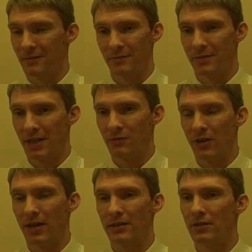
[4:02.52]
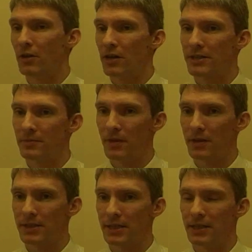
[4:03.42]
Yeah, dead right. There are some
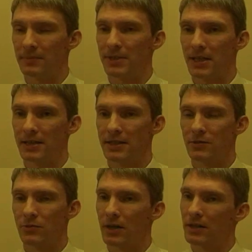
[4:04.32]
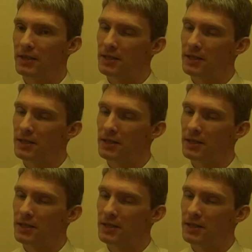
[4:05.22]
marketing upsides as well.